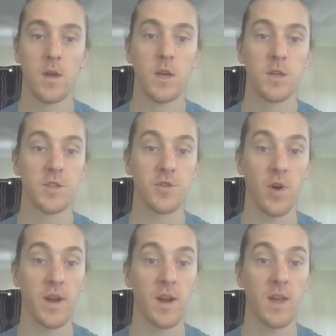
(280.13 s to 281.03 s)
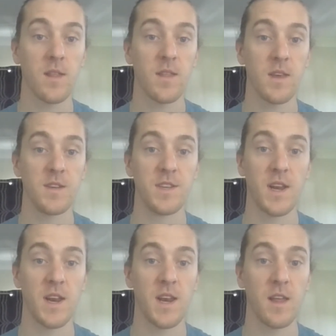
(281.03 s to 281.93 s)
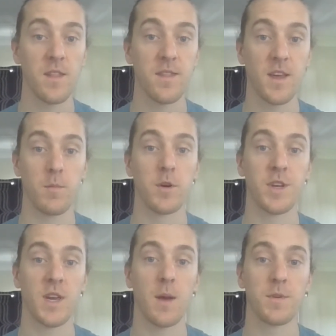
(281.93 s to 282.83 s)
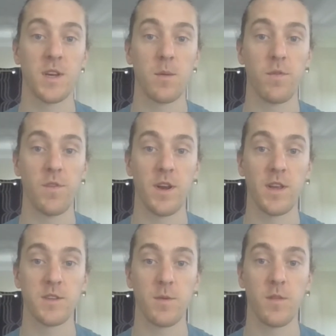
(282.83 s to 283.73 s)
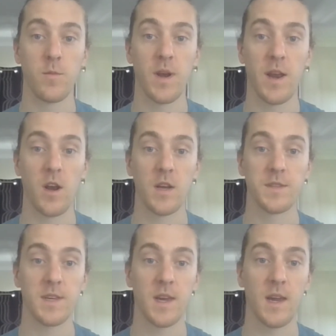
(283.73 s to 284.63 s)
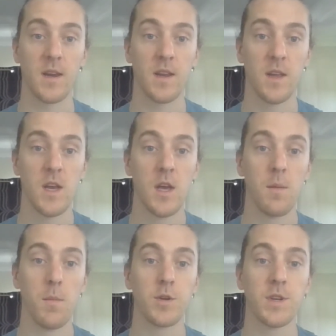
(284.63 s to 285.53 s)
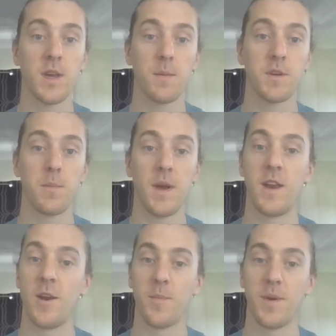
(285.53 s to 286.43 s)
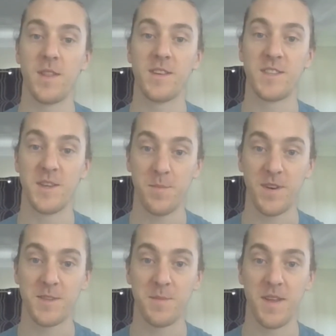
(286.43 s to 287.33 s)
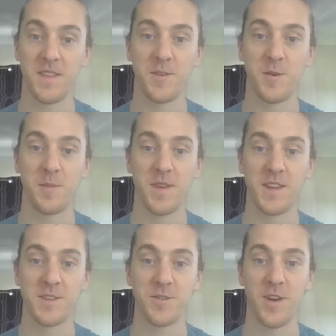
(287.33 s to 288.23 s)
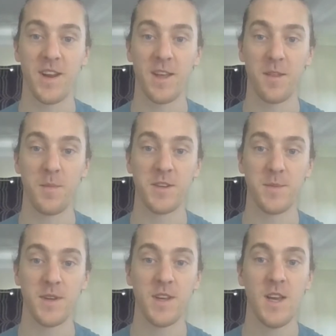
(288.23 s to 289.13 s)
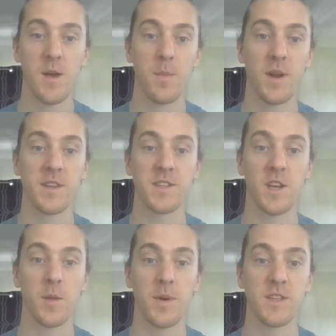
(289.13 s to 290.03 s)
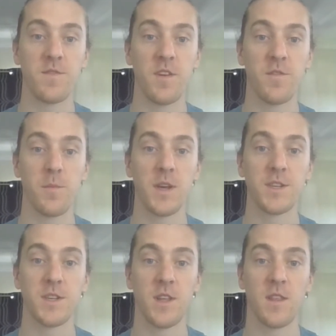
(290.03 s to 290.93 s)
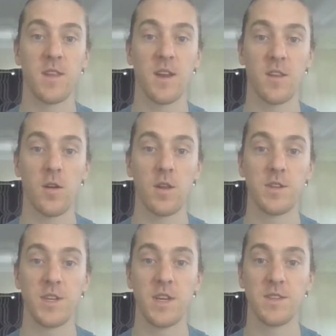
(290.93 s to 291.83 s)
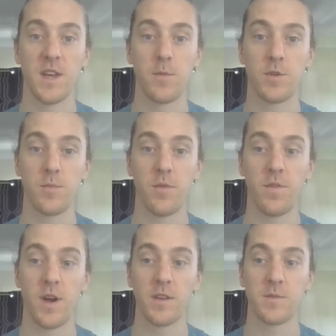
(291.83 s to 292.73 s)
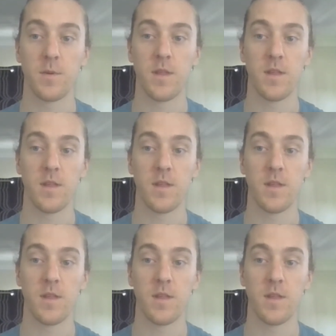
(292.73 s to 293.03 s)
Stride length is yet another thing motion capture can provide us with when analysing gait. Motion capture may not be the simplest method to obtain stride length measurement, but it's still a piece of information that the technology is able to provide us with.